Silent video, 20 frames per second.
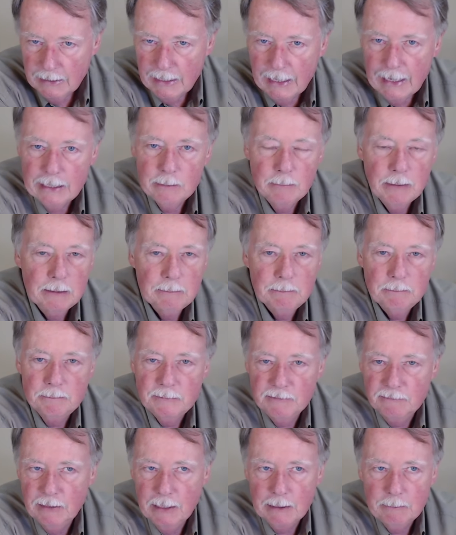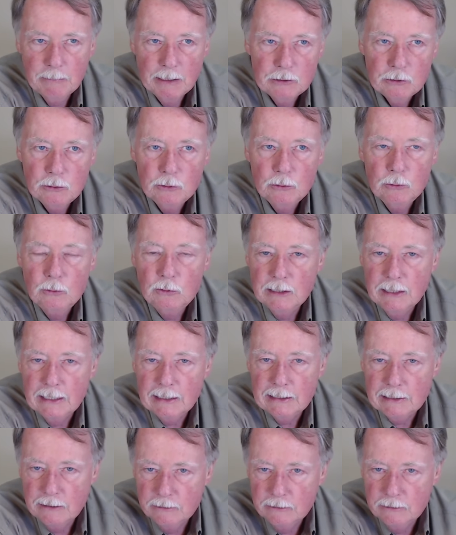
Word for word: add them up, divide by two, and that